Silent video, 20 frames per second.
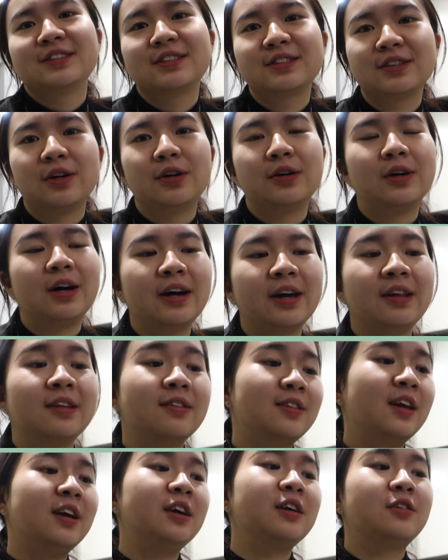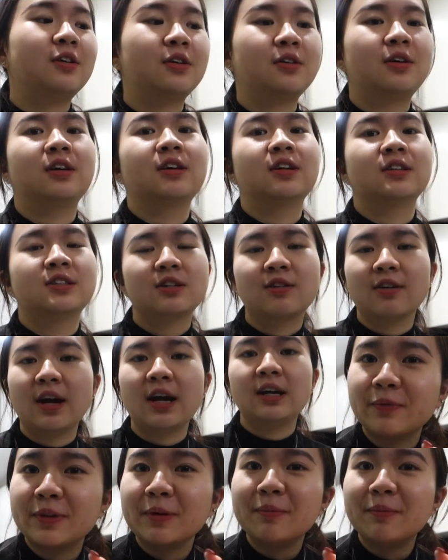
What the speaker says: So I think cooking is great.